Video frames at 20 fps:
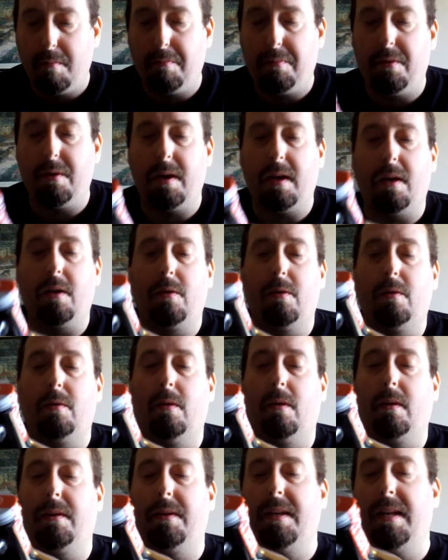Pretty
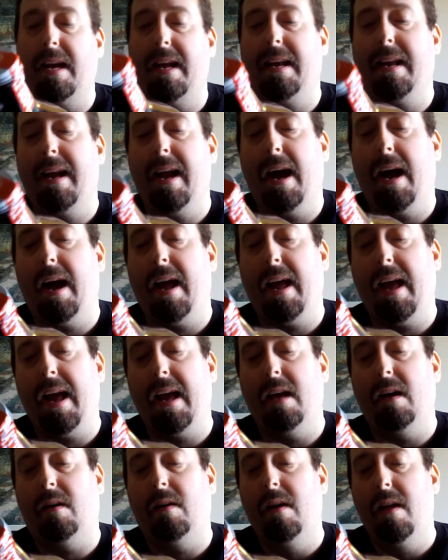cool. Dead Guy
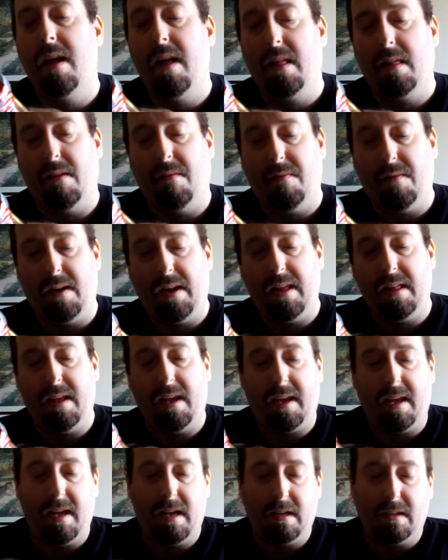Ale. The funny
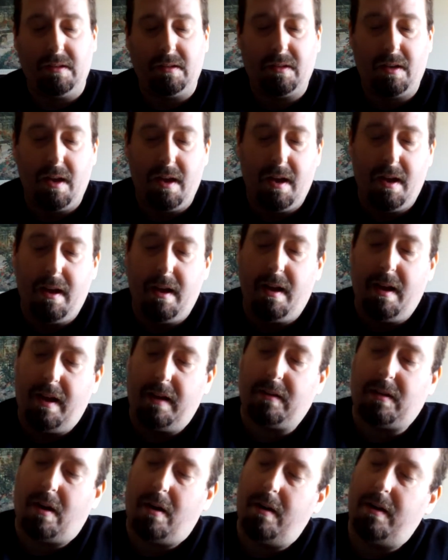thing is,
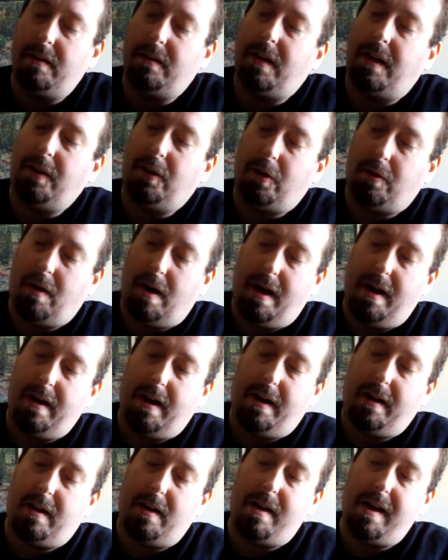as hard as I tried,
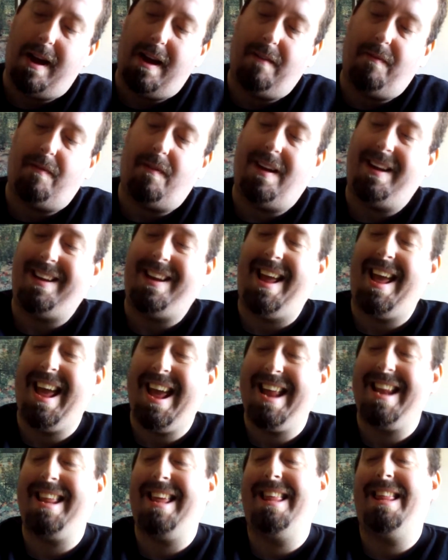I could not find
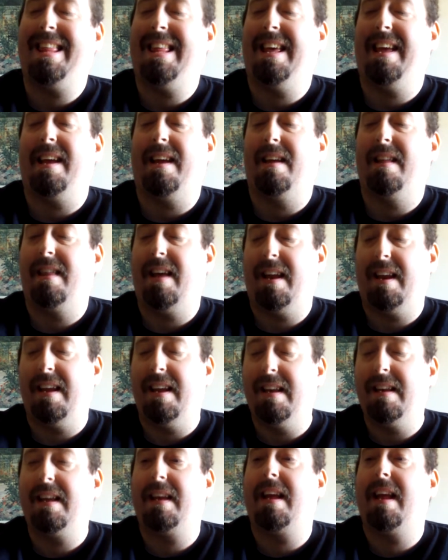anything that
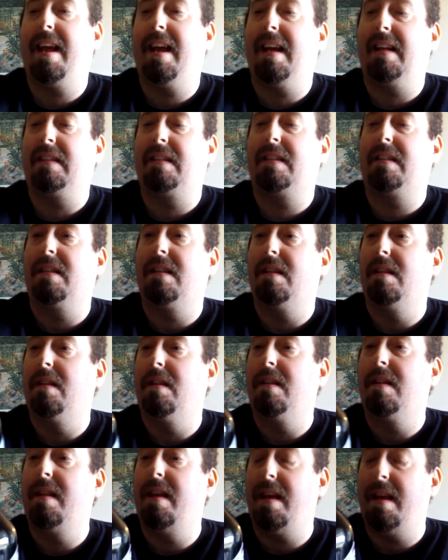indicates
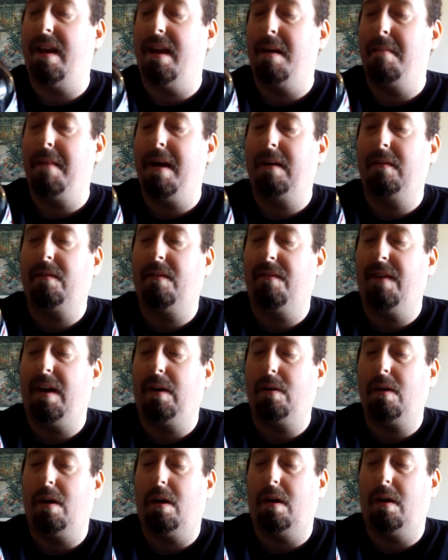the amount of
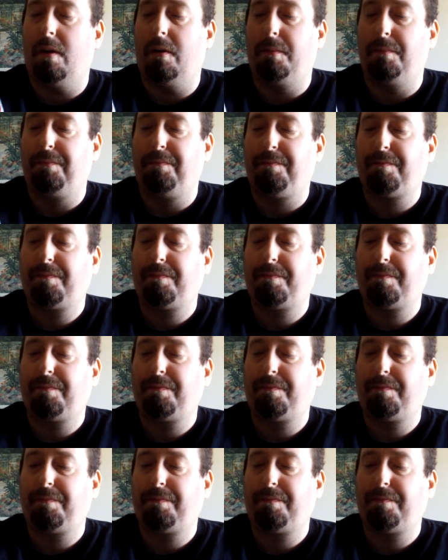alcohol